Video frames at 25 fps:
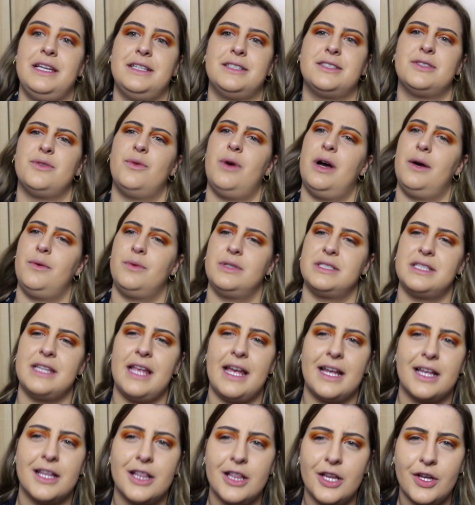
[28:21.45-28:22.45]
so I was
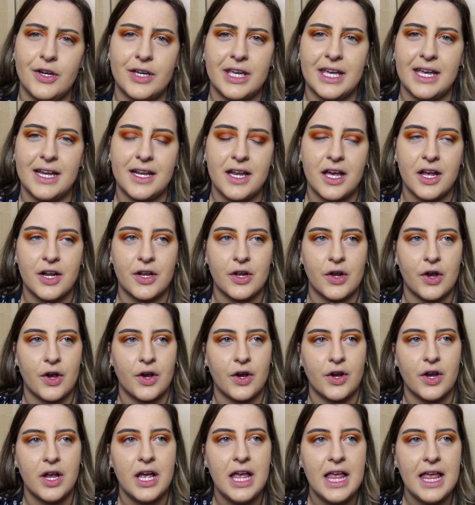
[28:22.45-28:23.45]
like looking at
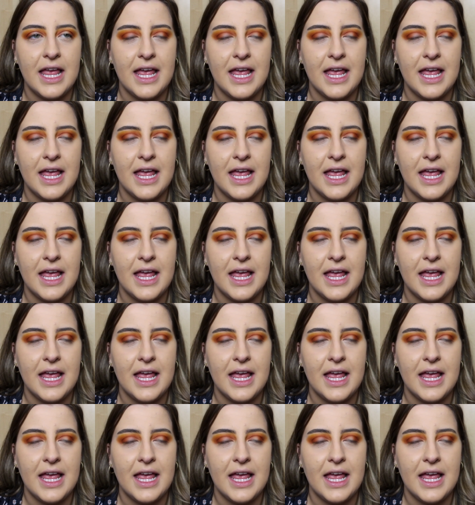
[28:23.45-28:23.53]
her,